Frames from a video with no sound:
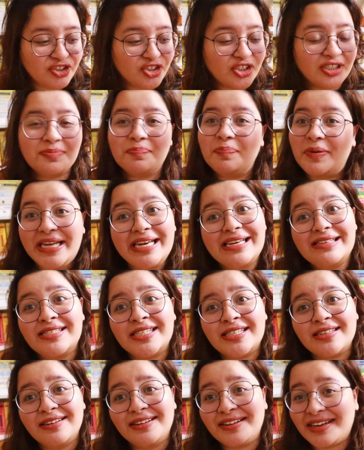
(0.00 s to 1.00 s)
just
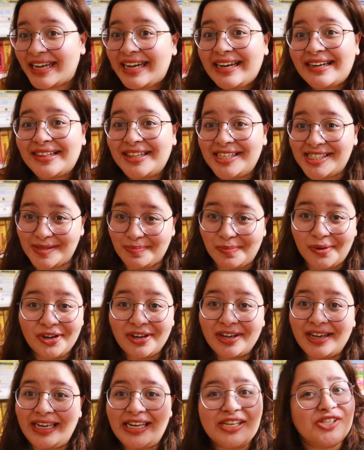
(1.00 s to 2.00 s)
please read this
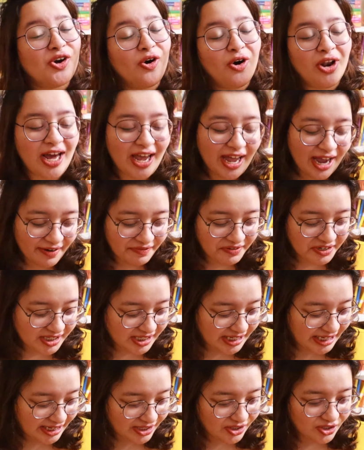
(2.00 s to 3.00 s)
book is all I have to
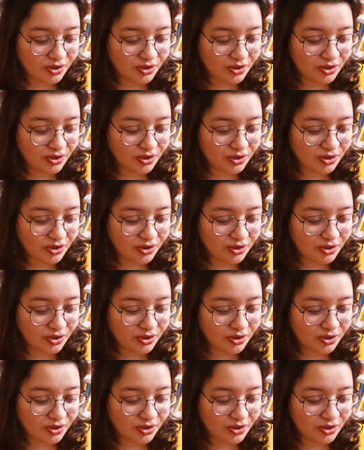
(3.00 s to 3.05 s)
say.